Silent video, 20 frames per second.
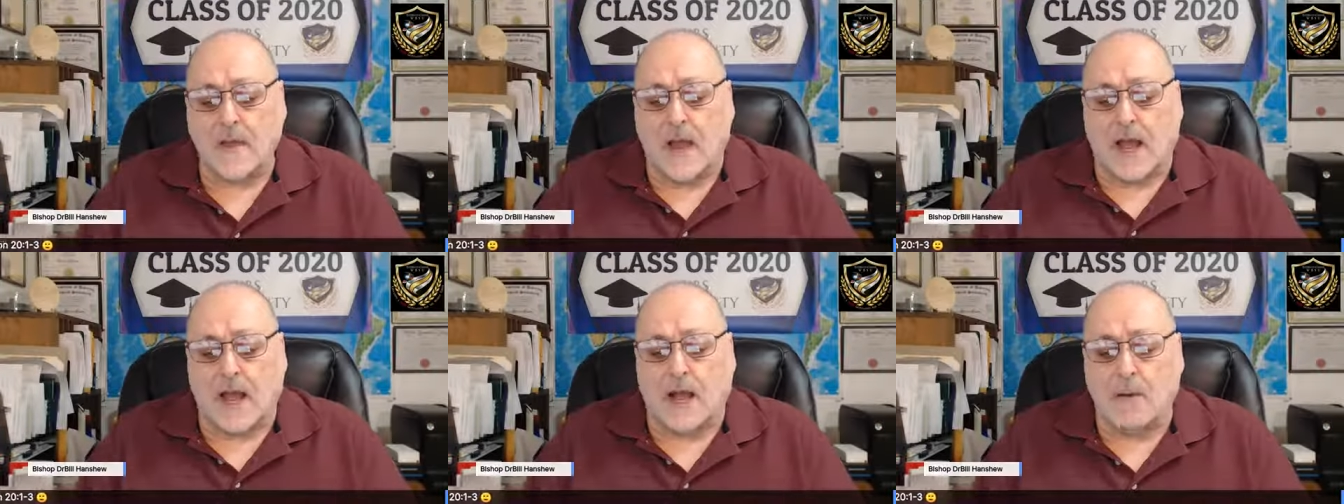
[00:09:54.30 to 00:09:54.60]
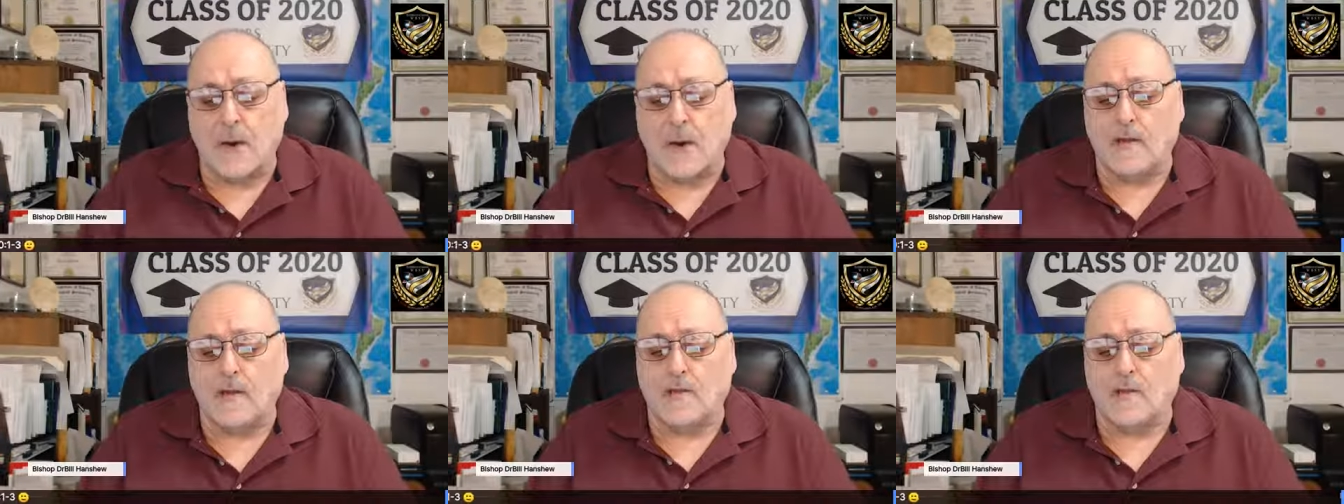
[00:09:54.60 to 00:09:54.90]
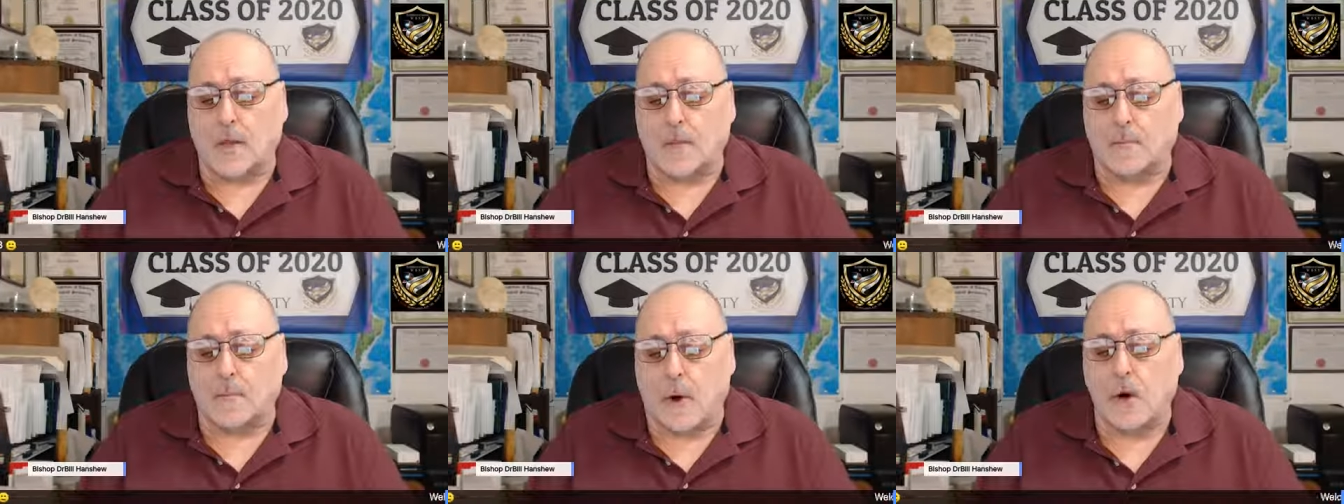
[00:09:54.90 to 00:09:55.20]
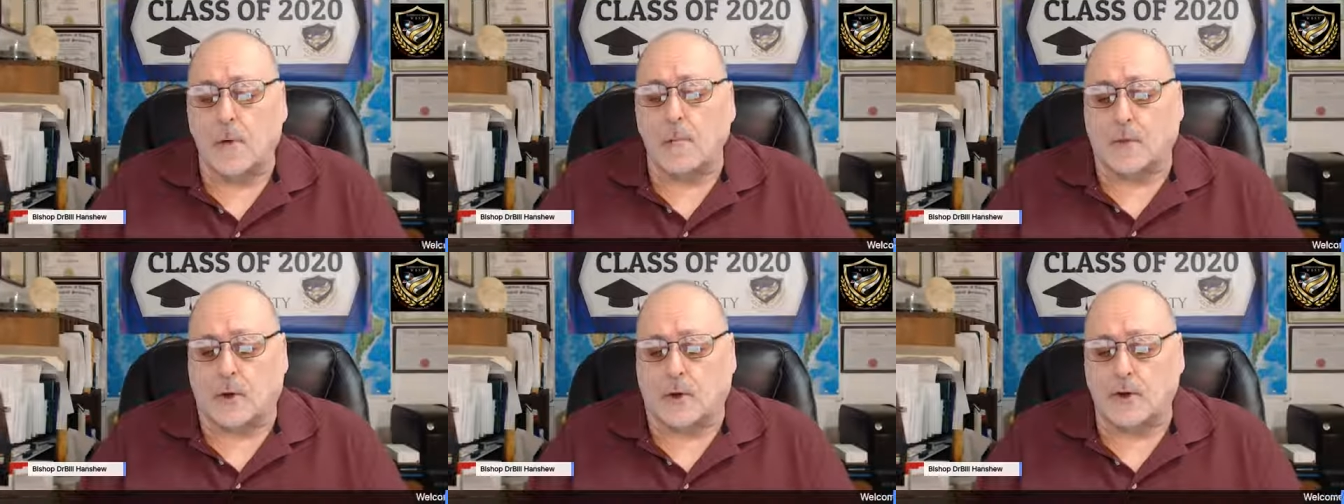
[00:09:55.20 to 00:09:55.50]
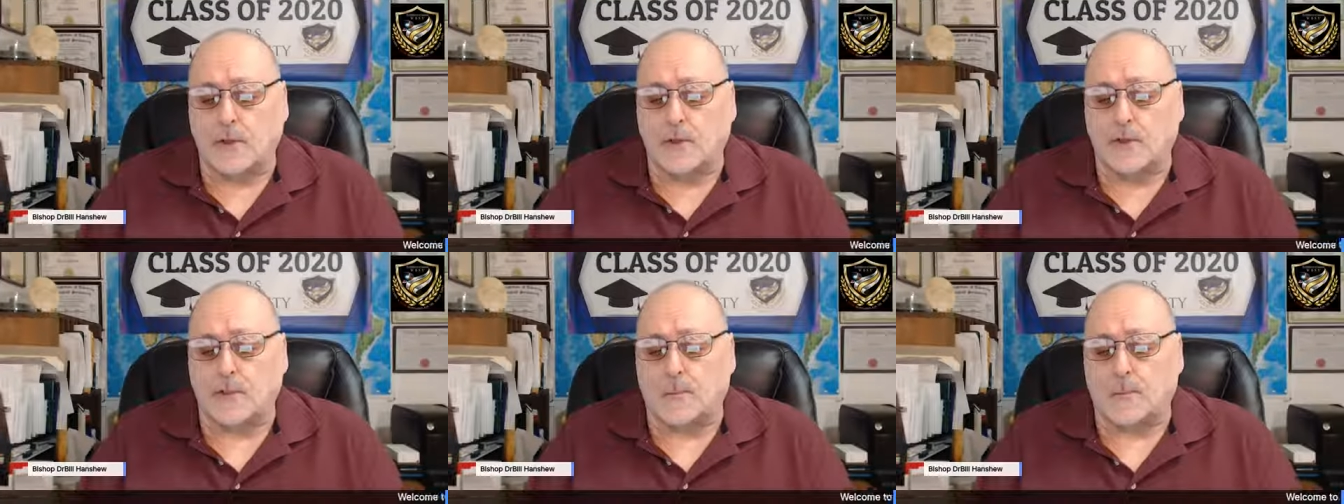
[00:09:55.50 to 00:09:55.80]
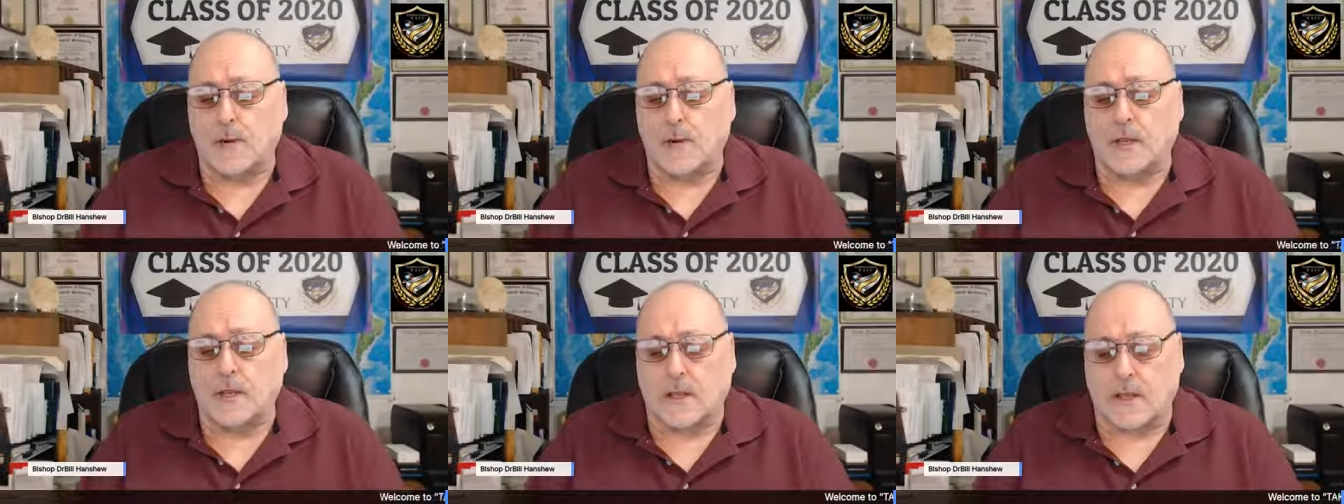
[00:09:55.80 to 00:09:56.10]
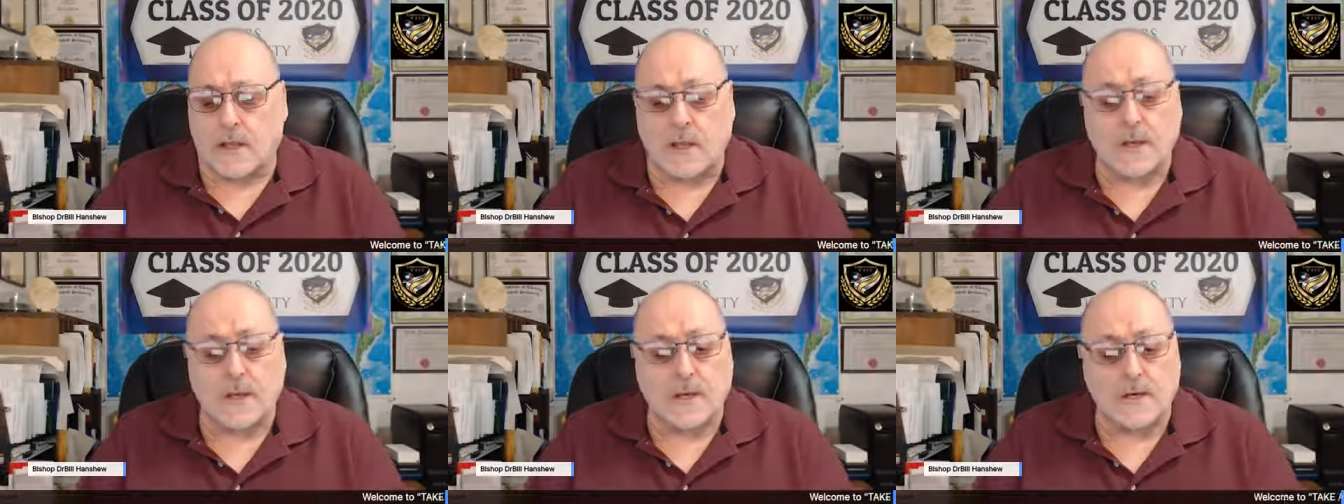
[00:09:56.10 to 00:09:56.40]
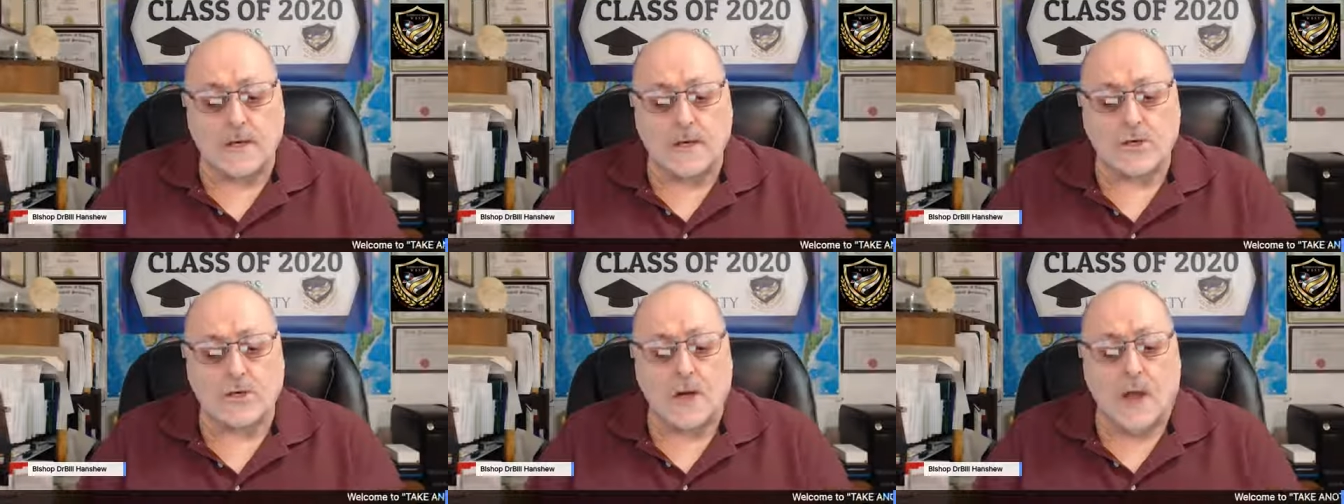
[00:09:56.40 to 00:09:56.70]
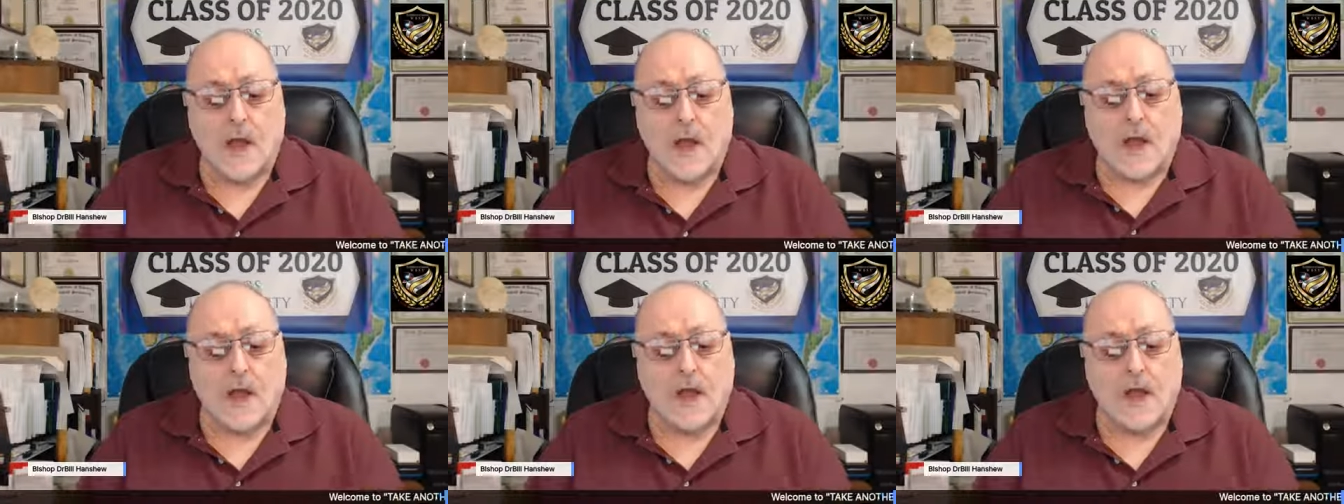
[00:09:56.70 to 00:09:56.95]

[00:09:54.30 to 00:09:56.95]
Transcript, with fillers: However, the Pope couldn't speak Yiddish